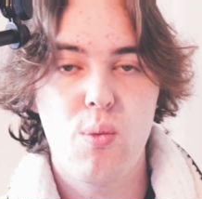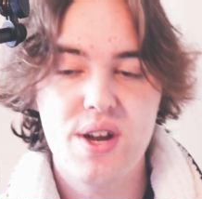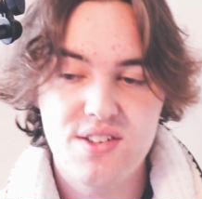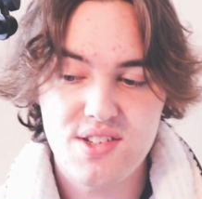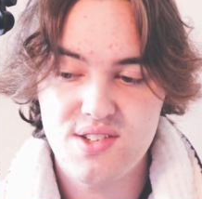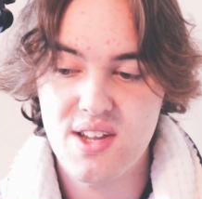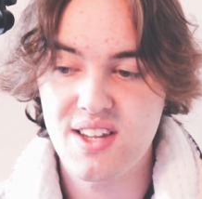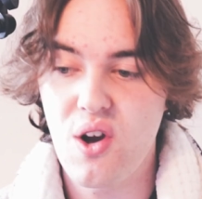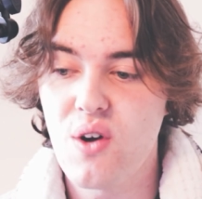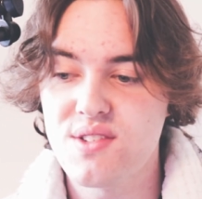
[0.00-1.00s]
we just
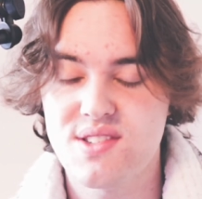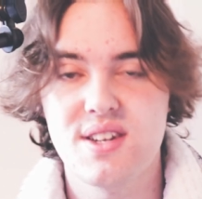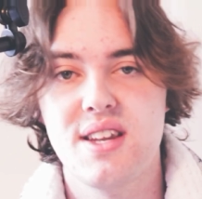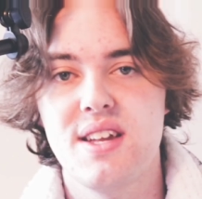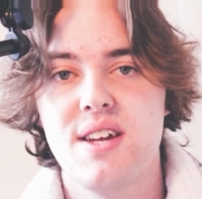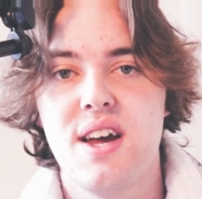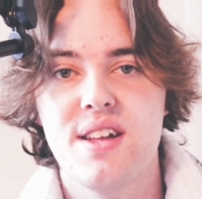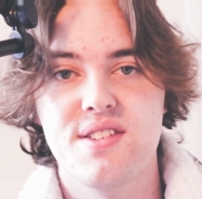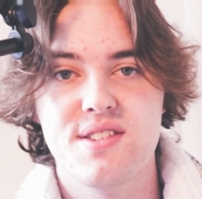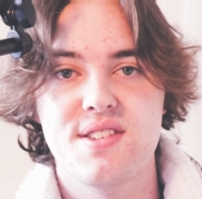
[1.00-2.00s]
constantly
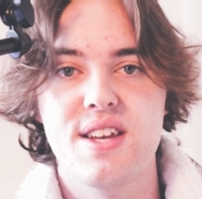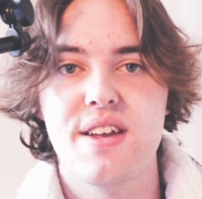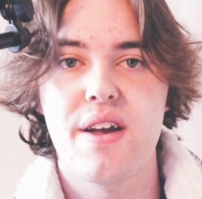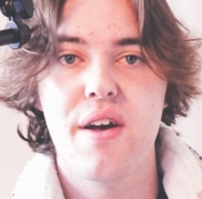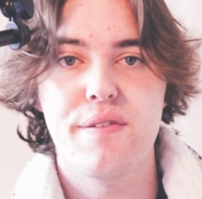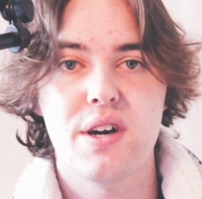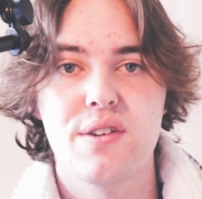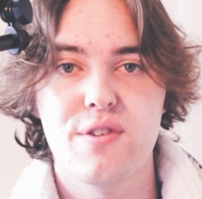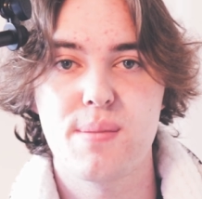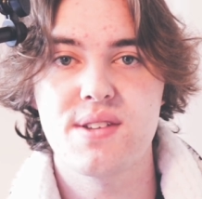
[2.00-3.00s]
just see
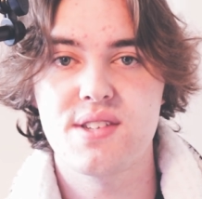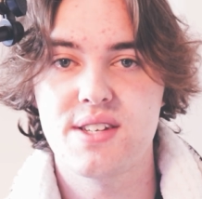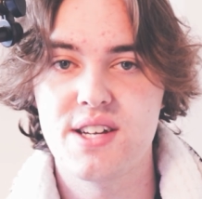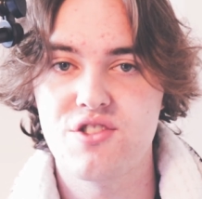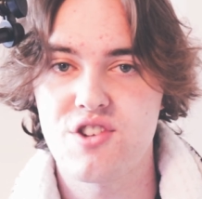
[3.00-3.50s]
fun from NCT